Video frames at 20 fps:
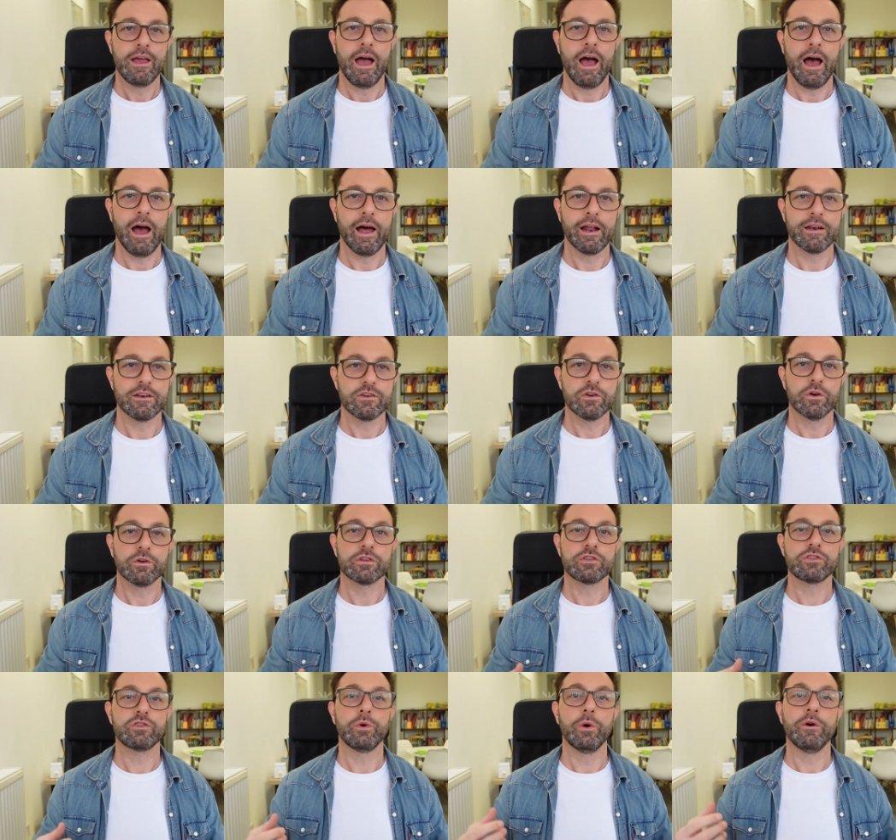And you're the
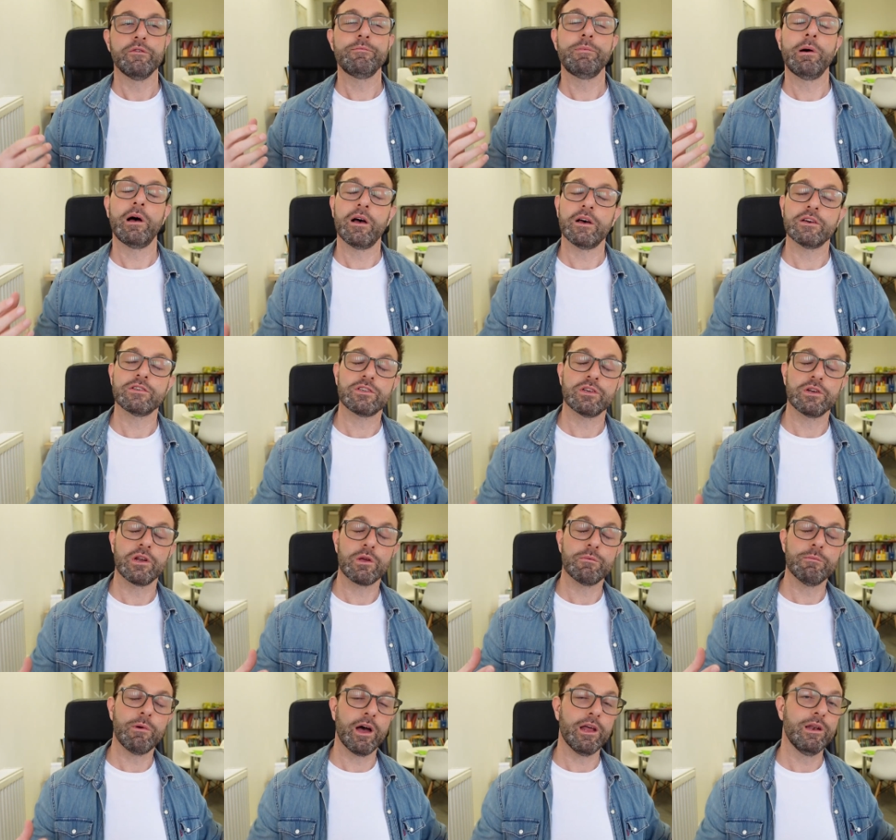sort of person
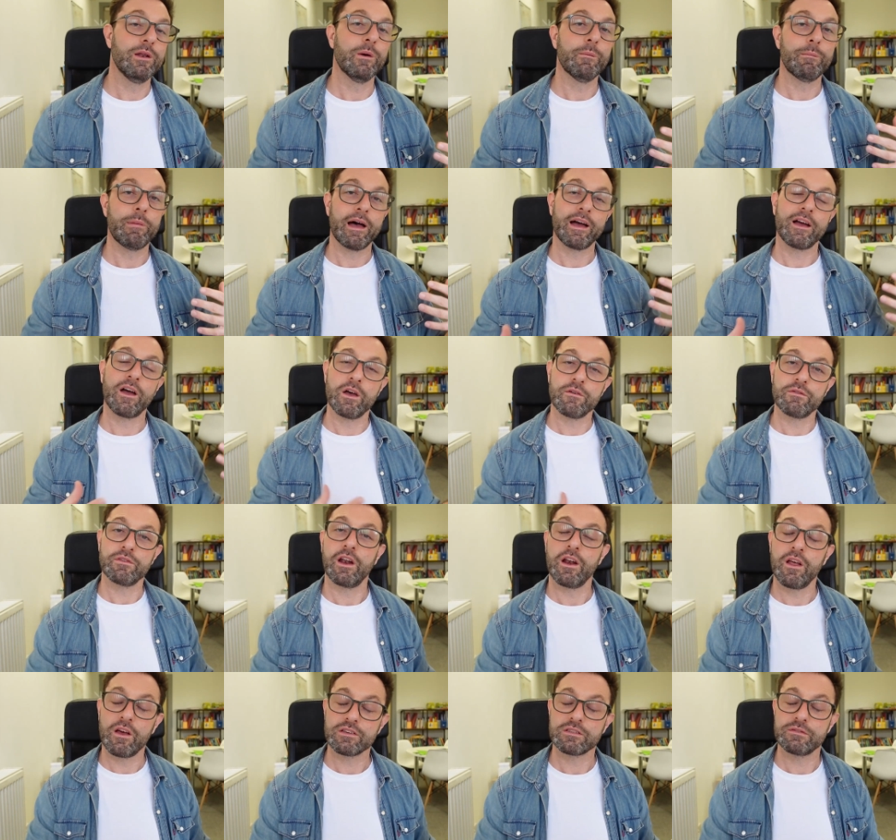who might look back over the
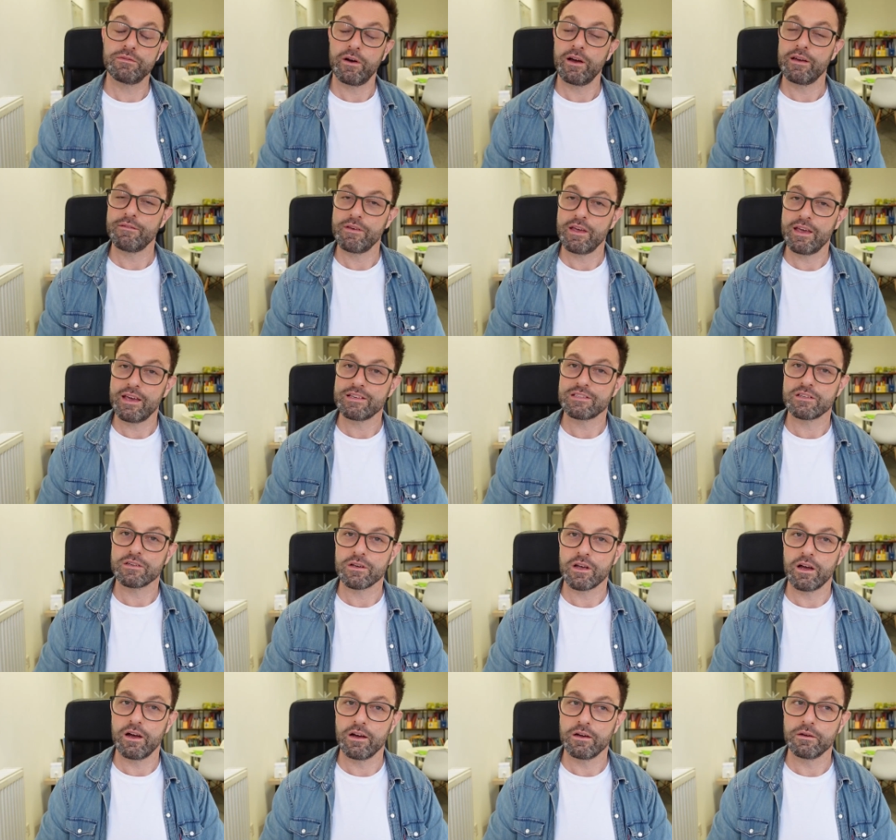last five years
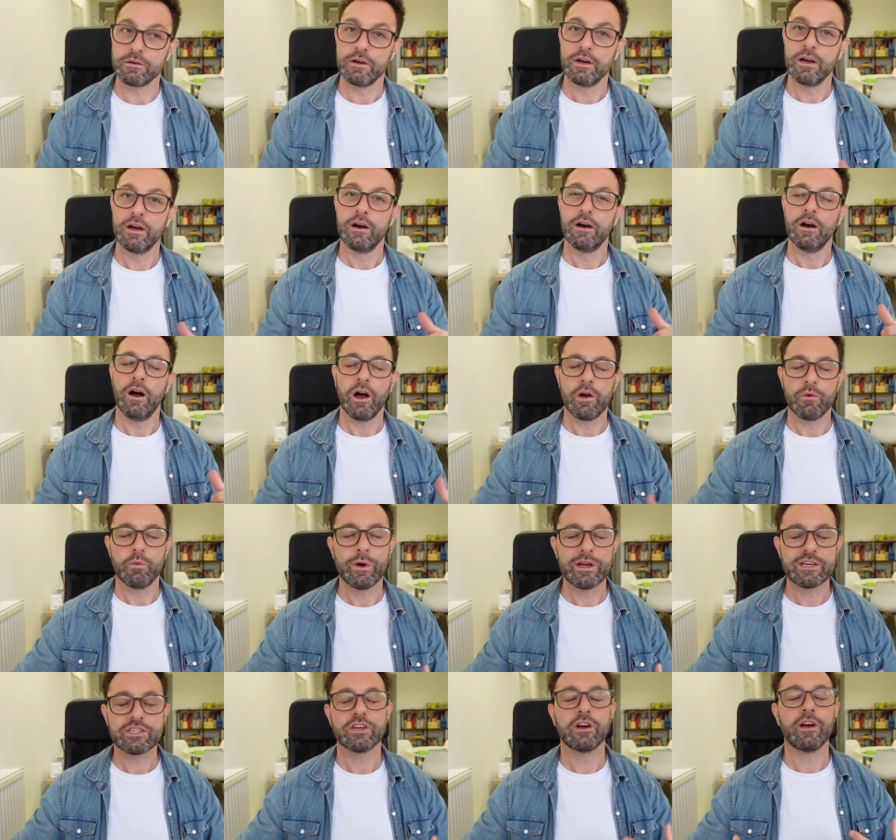and go, I
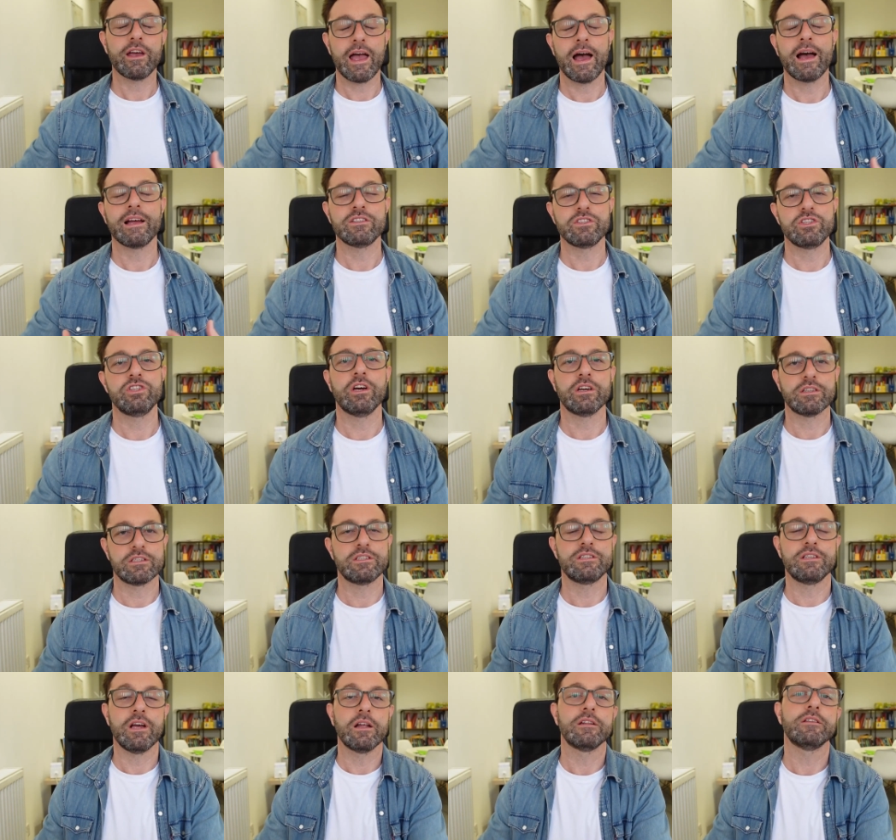wish I had
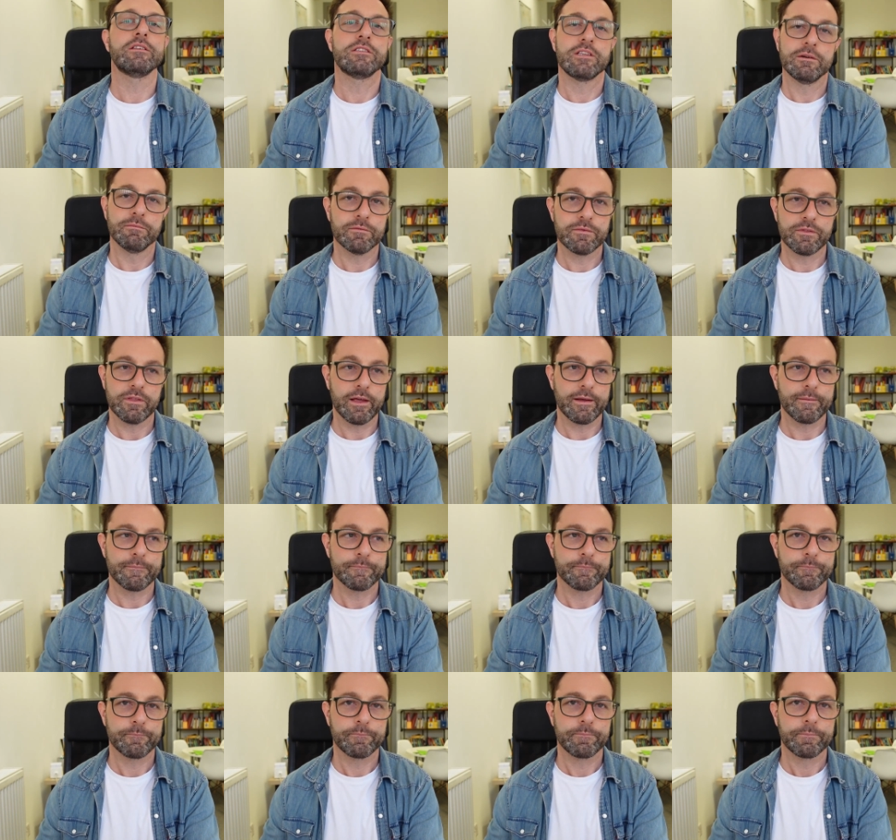just done something.
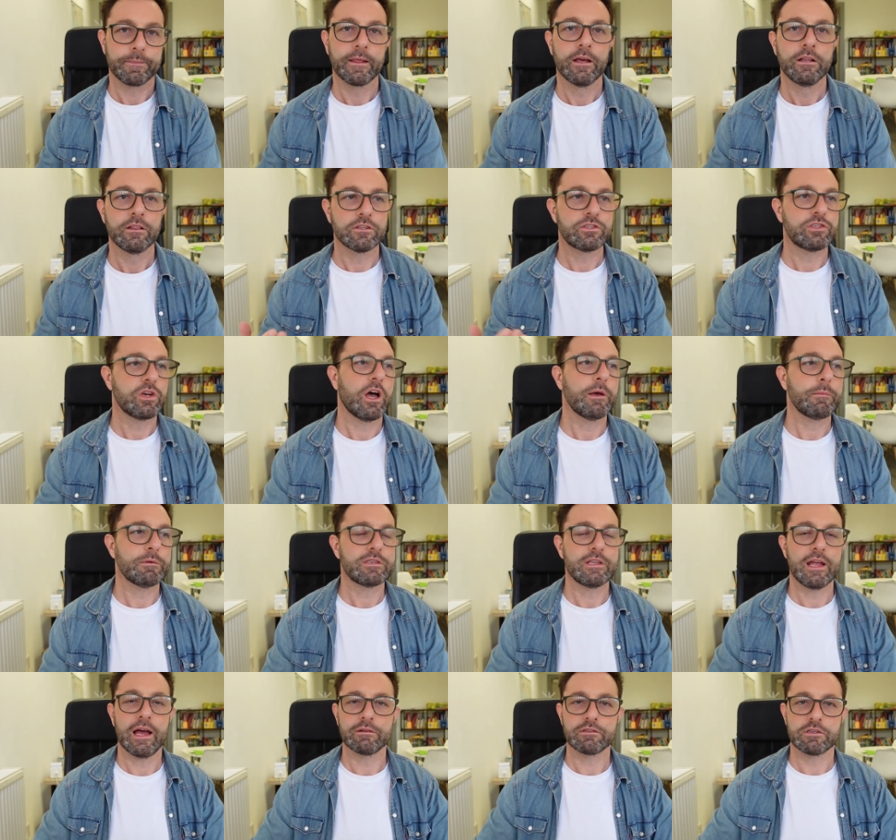The time
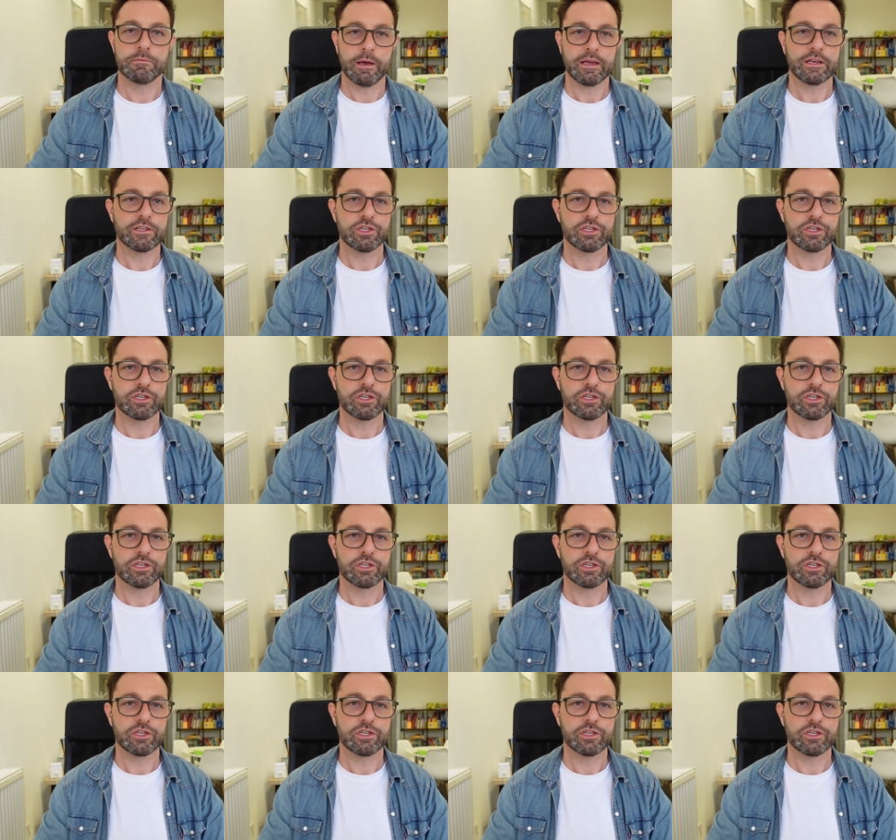is now to make